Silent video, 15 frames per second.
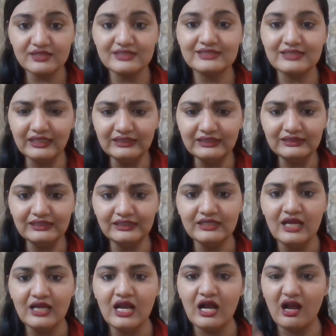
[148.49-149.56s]
Suddenly
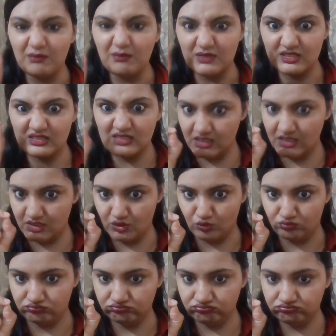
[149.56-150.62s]
a mosquito,
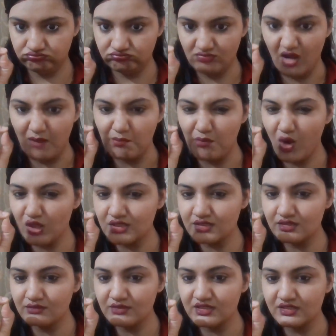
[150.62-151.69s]
a monster
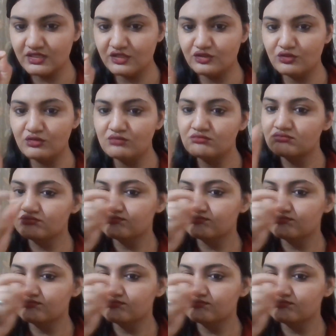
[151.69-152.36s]
mosquito